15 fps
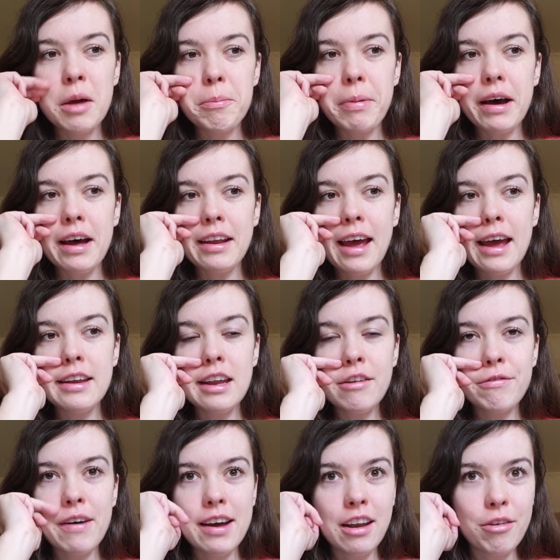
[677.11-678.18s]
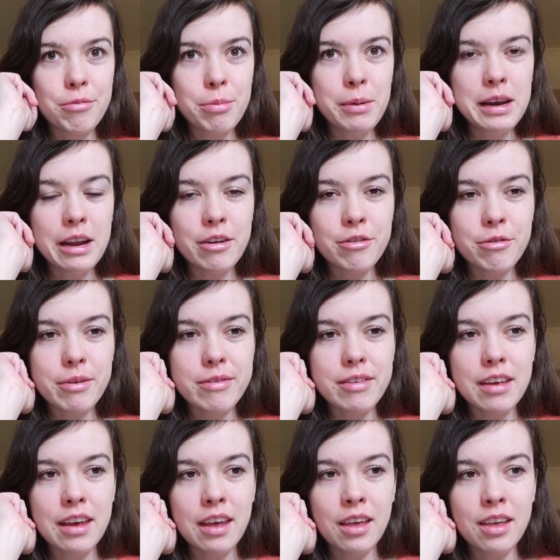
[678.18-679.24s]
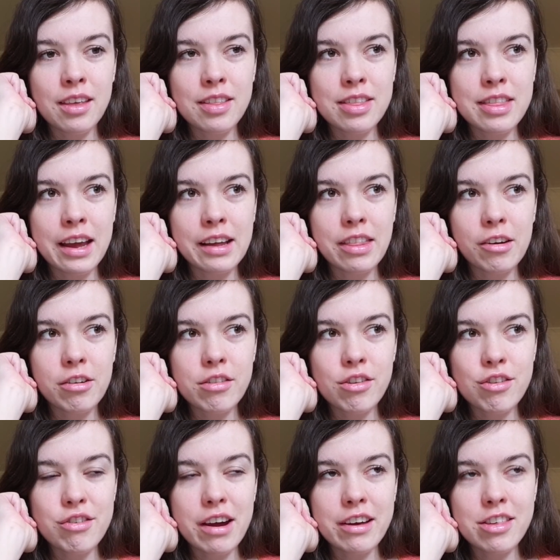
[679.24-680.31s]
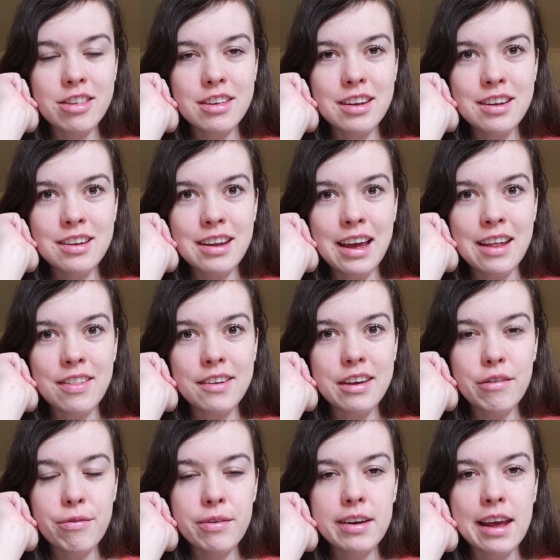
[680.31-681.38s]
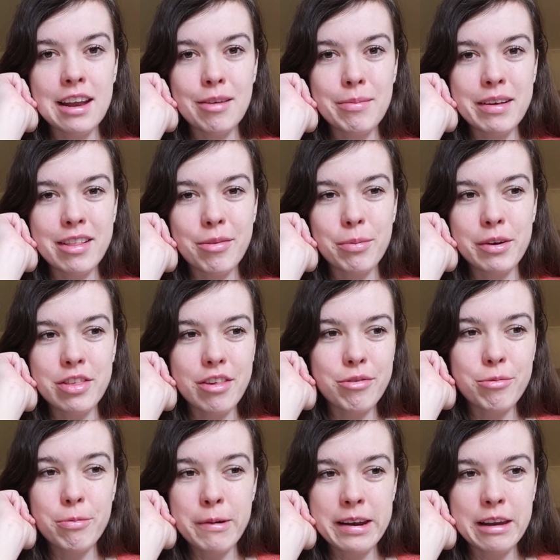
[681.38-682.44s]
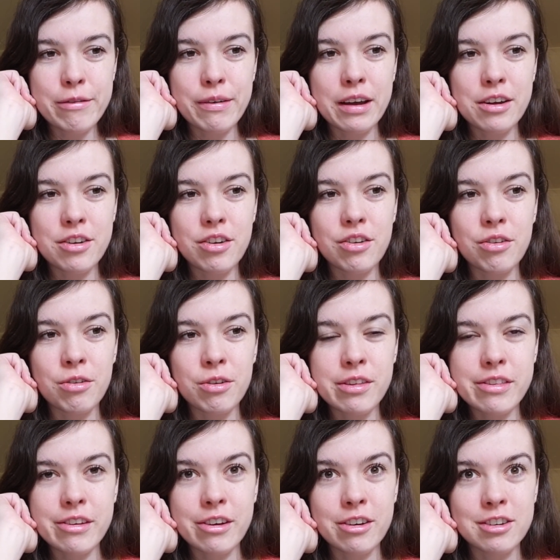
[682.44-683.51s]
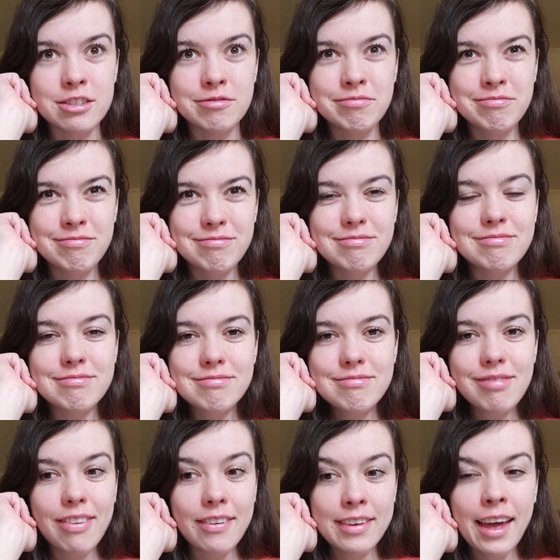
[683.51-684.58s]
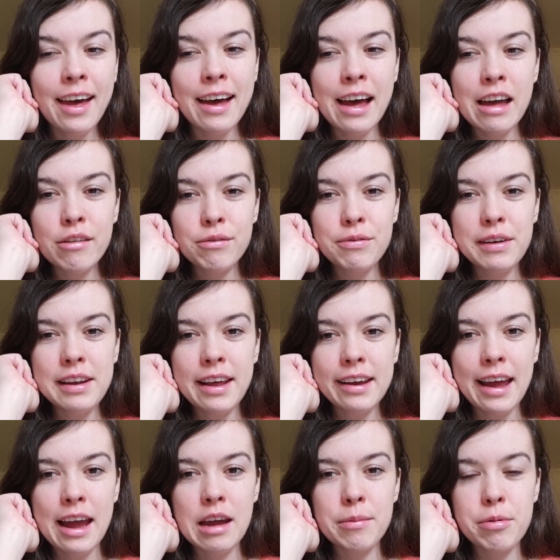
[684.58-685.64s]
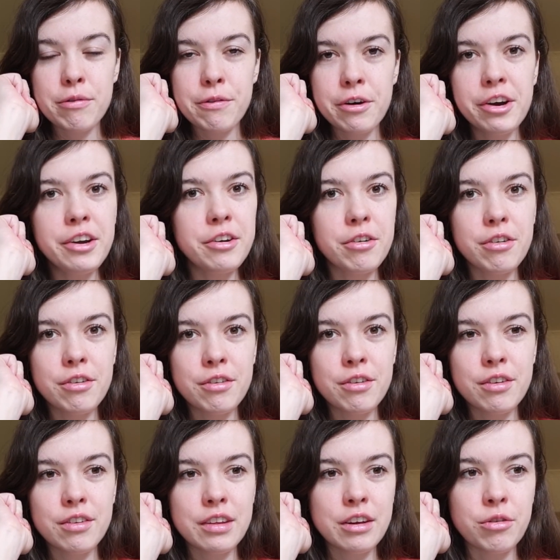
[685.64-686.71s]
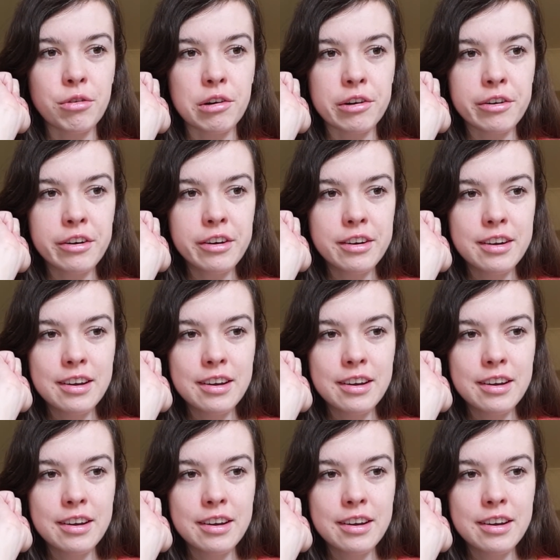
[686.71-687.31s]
But I did find it really interesting, like the construction and the different elements were just really fun to do. So yeah, I feel like I prefer to the doodler,